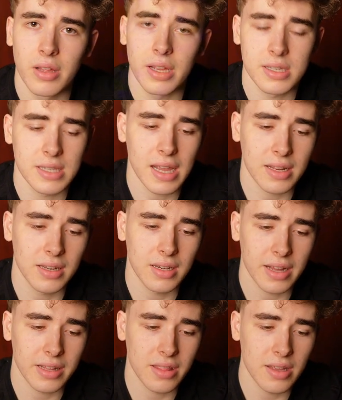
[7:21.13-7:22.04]
Exactly
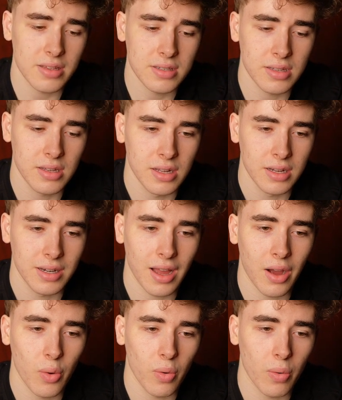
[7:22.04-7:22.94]
like this.
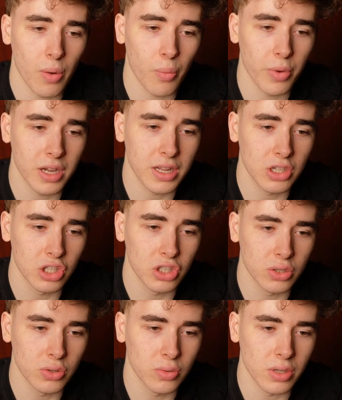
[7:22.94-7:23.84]
Now what we need to
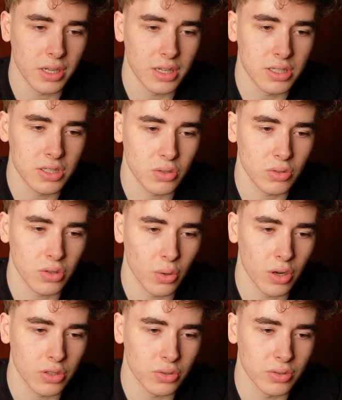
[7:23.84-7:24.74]
do is to
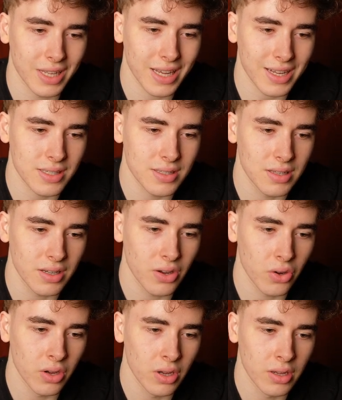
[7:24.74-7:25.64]
go onto text
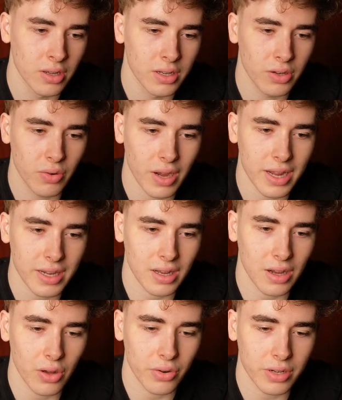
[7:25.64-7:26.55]
here, create
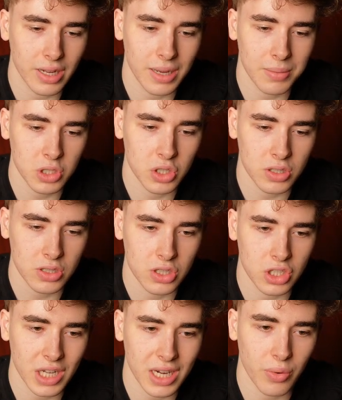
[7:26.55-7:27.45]
auto
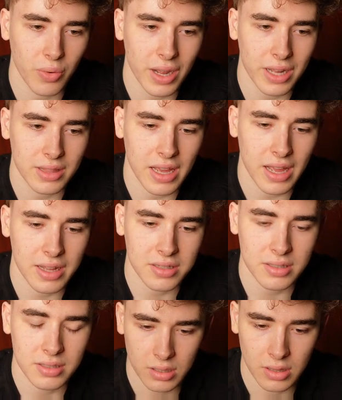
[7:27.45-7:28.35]
captions, generate
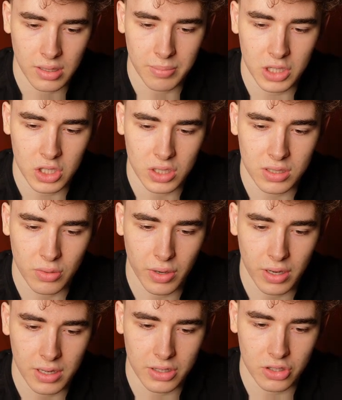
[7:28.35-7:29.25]
that. Let me just
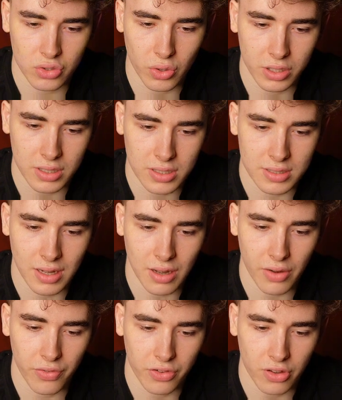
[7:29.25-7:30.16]
quickly short this
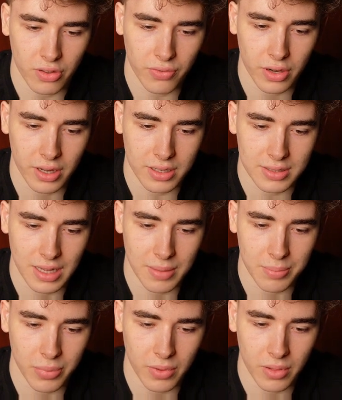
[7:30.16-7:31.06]
down just for the
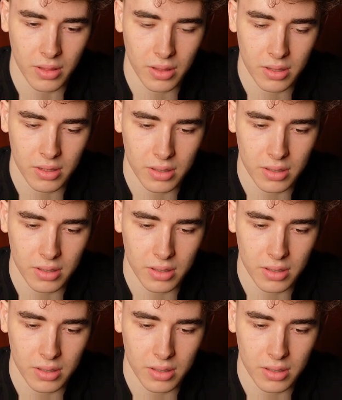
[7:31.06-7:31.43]
example,